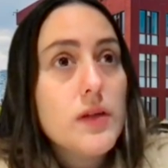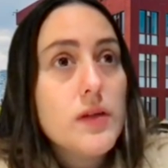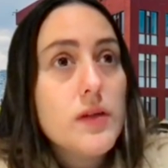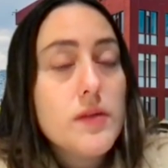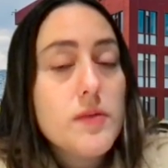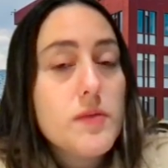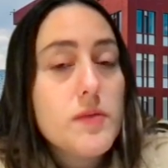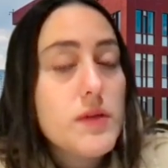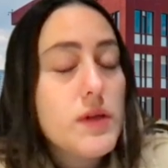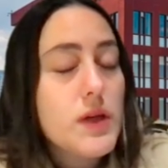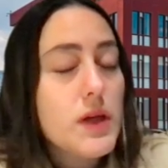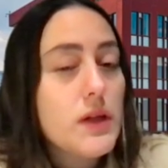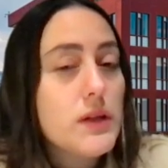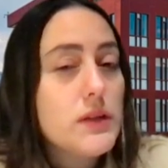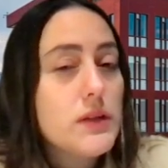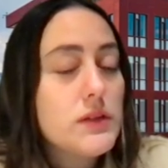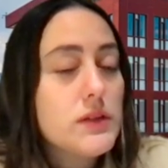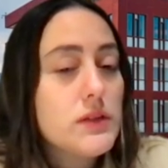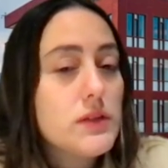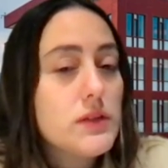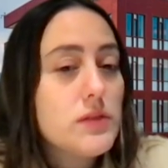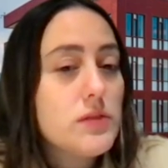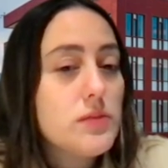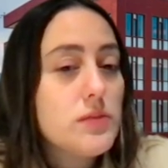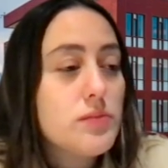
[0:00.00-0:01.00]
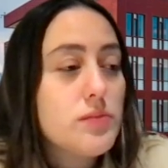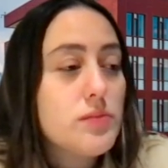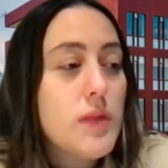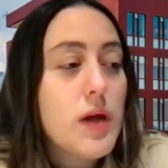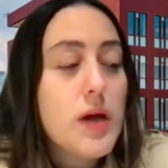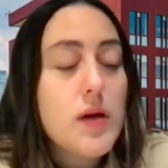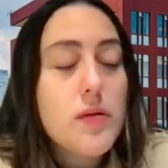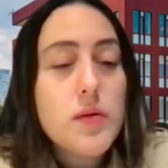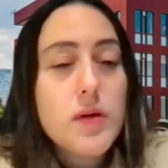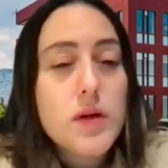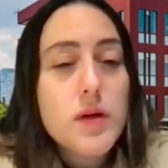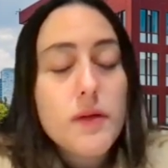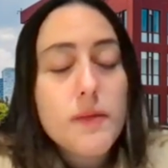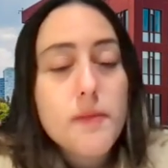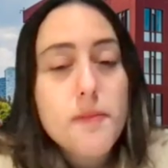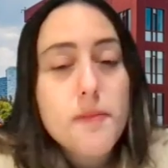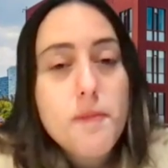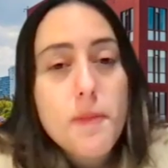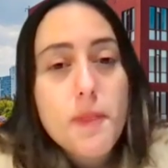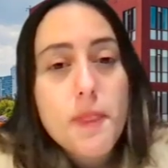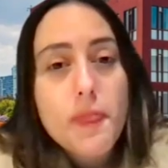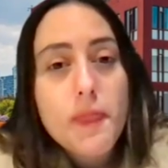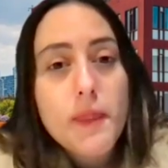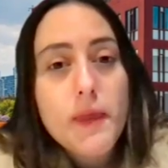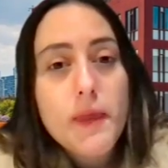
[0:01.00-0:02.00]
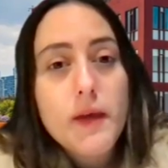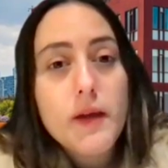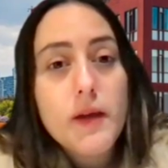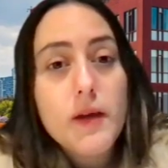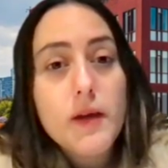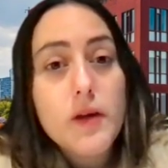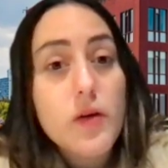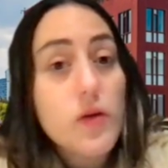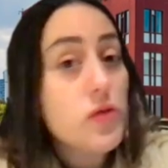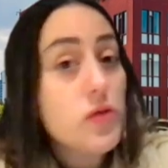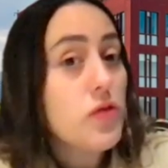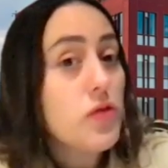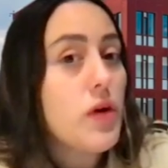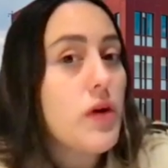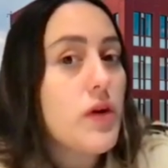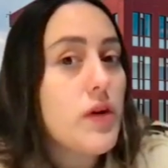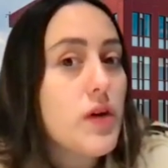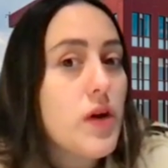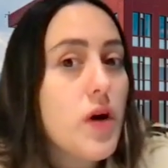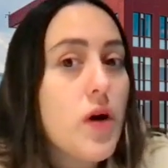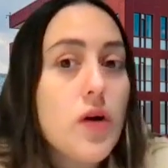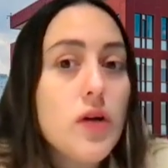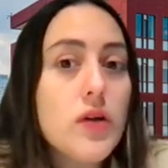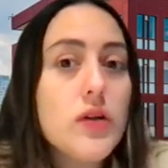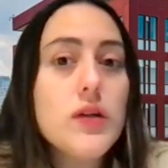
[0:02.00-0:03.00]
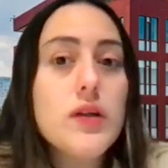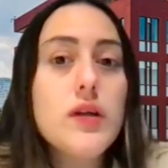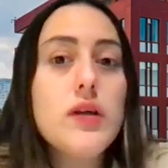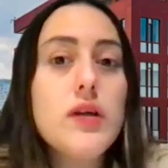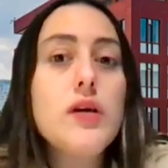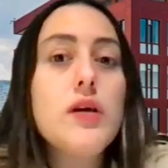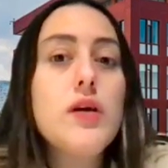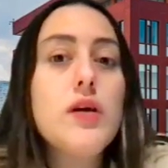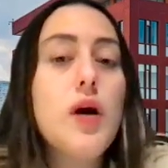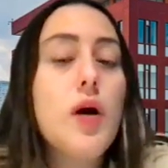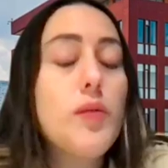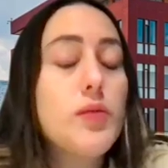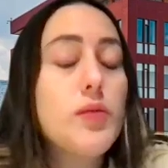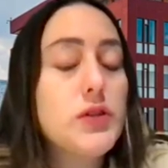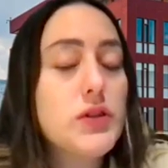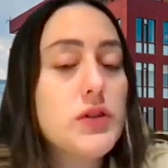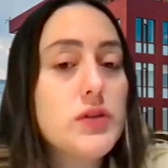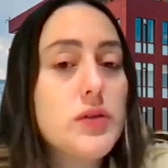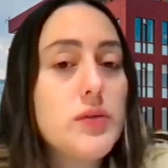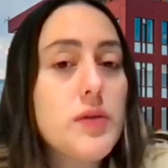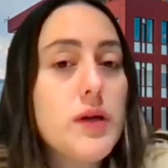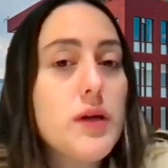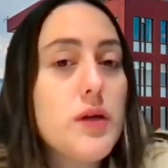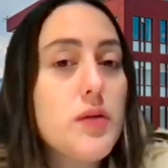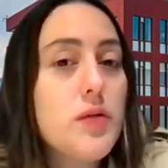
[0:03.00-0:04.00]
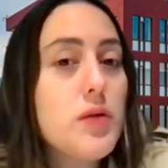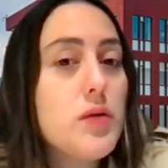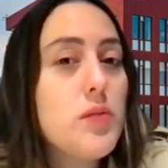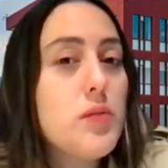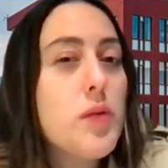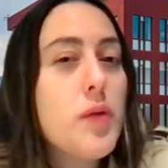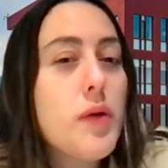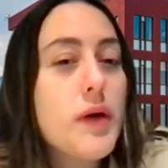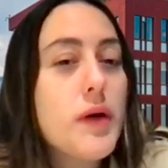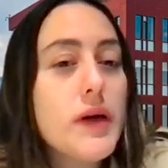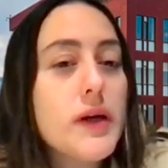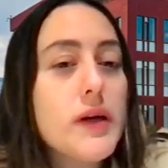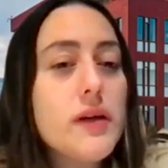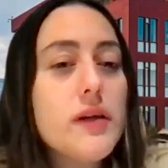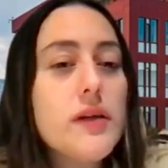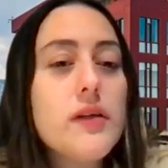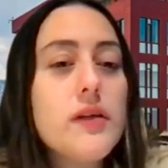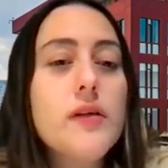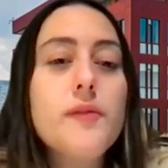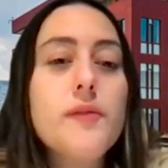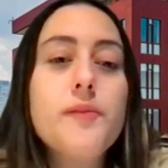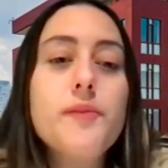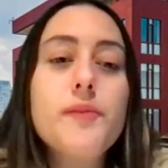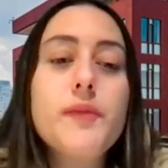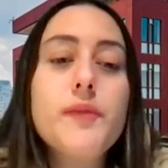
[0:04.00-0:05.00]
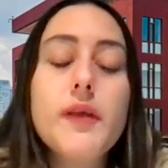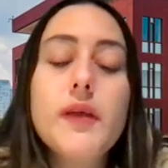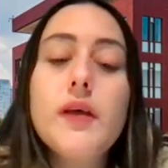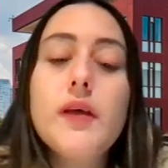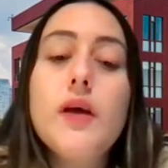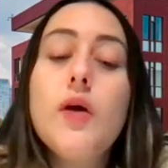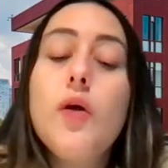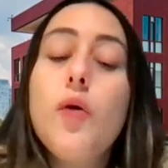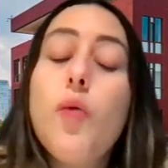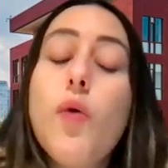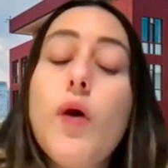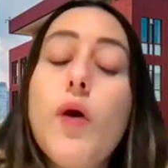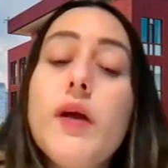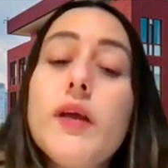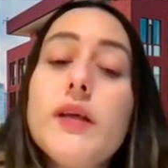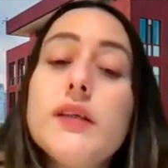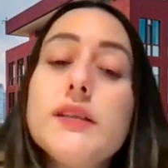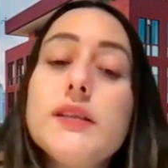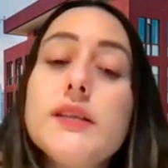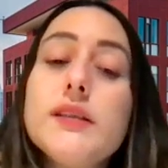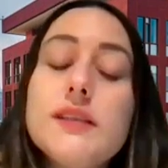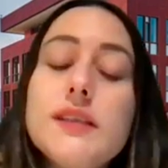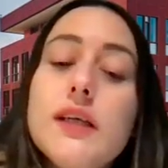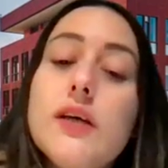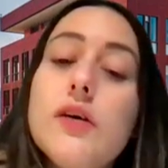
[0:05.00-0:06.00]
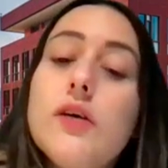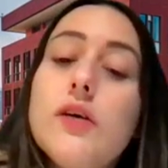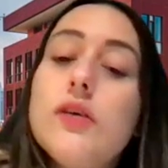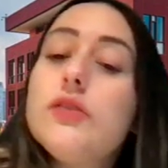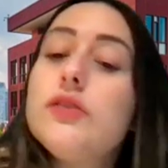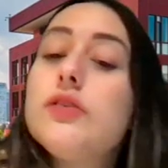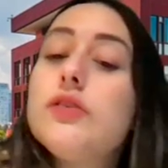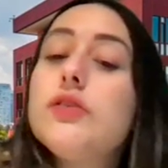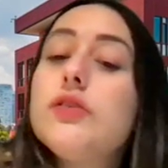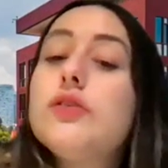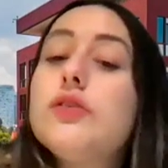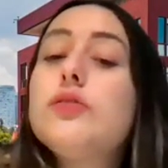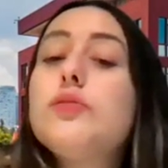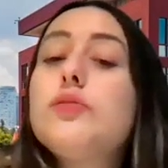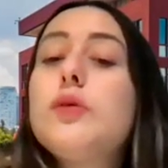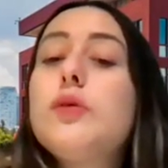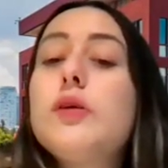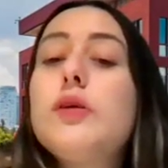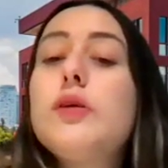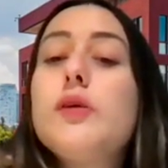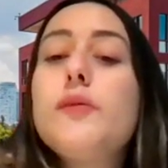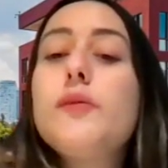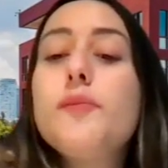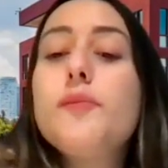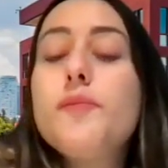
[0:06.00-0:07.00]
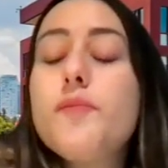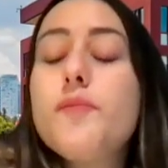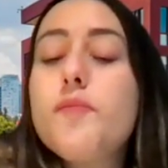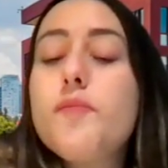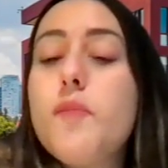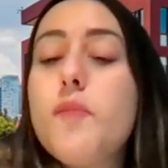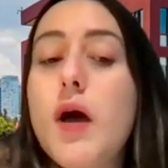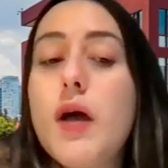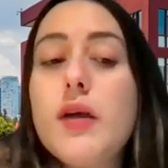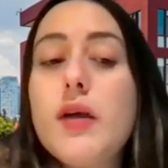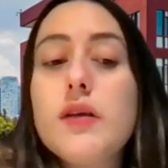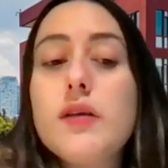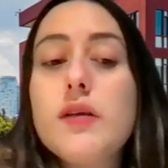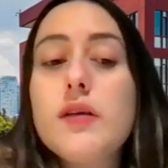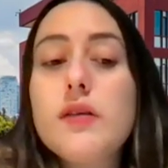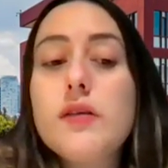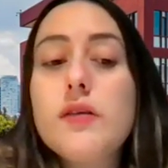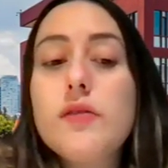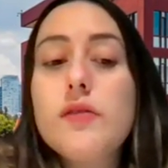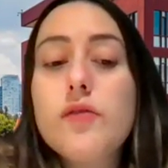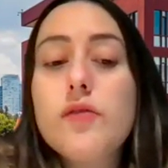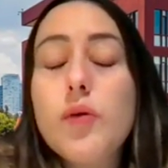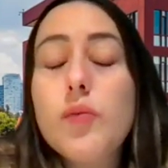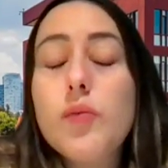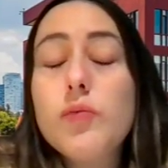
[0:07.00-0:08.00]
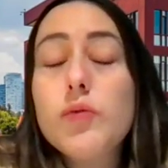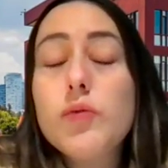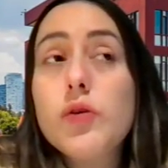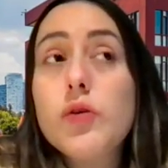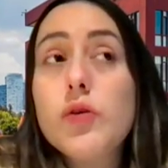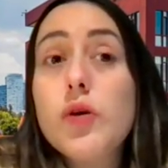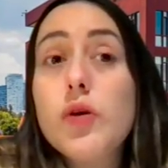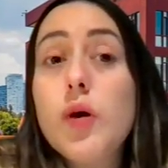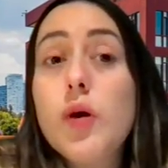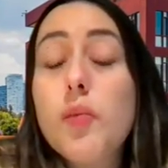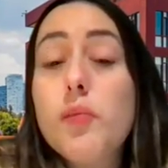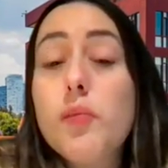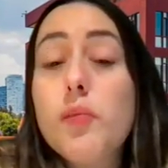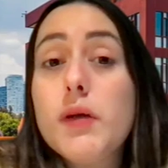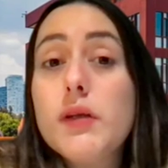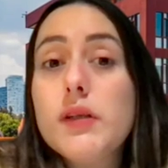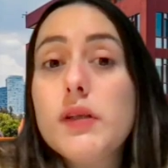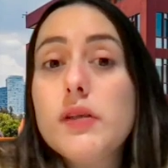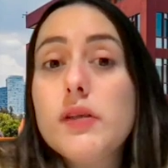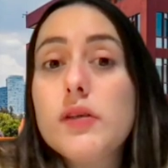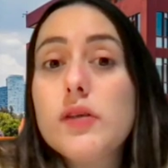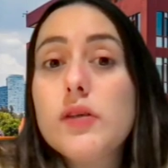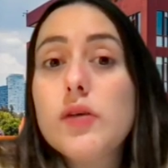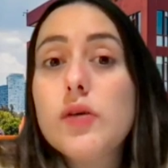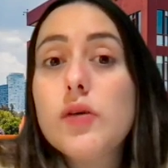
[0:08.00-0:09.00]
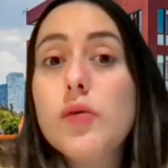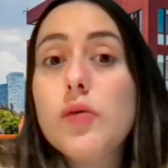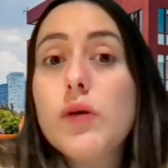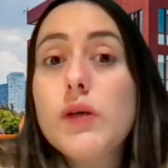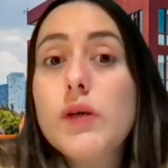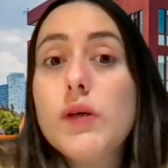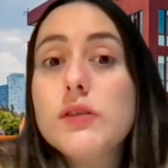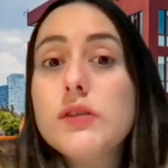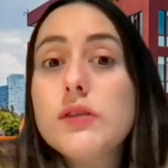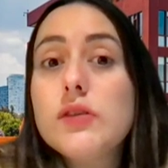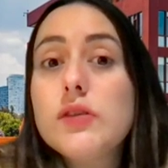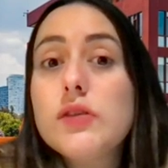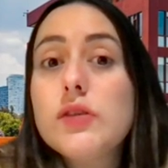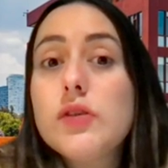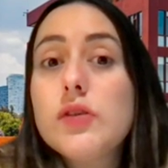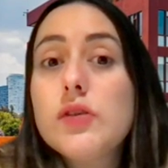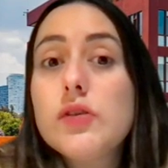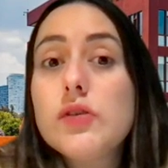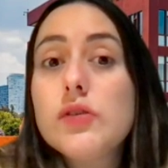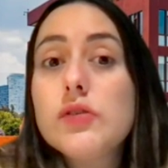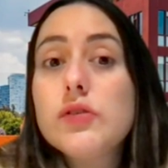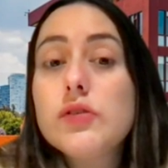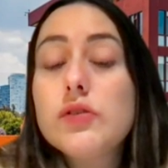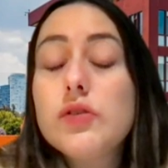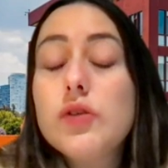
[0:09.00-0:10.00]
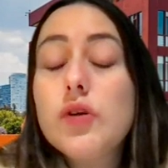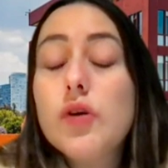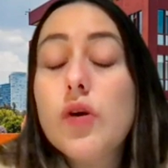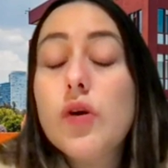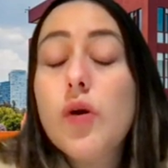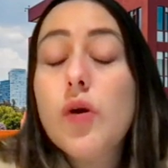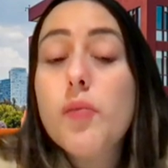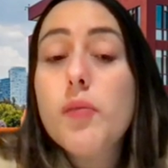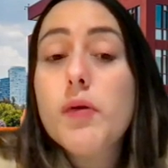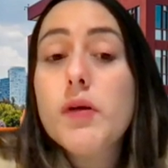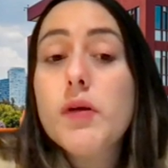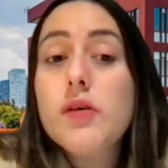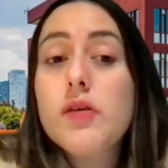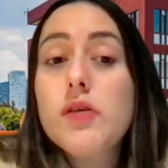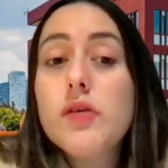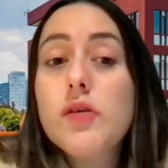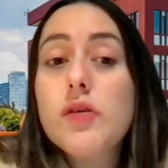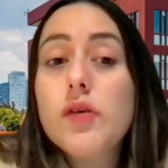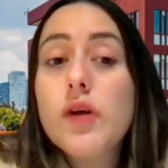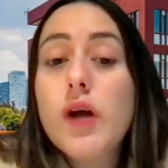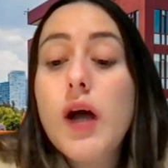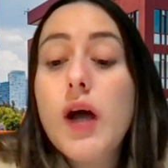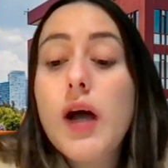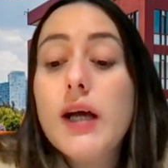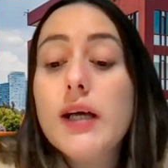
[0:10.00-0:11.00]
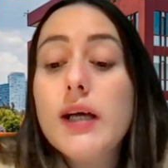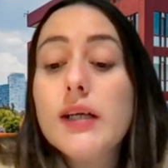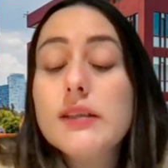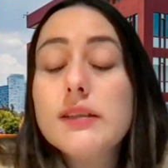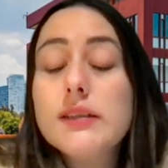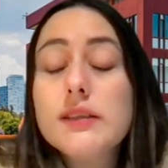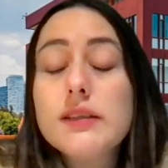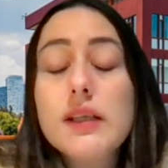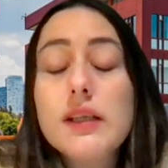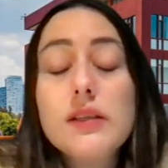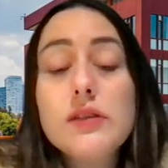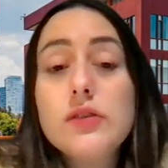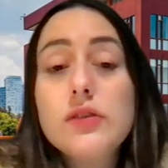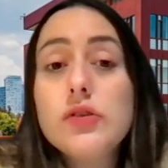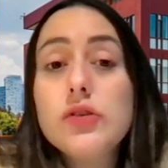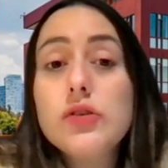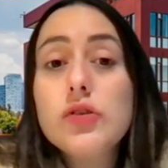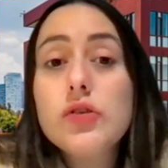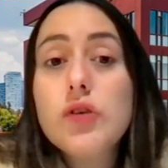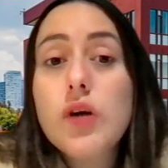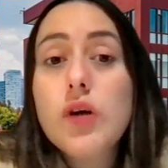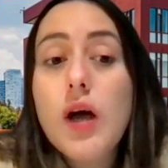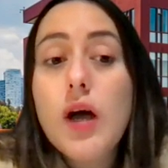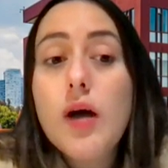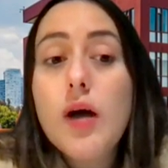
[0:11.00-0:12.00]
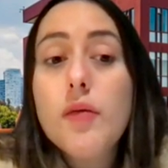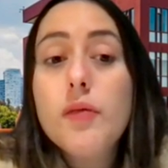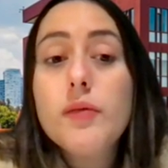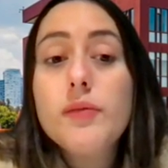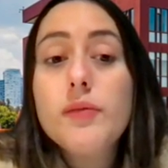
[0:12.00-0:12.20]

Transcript: Yes, maybe you are the only option available in the market. Why is the consumer buying from your competitor? What does your competitor has that you don't have?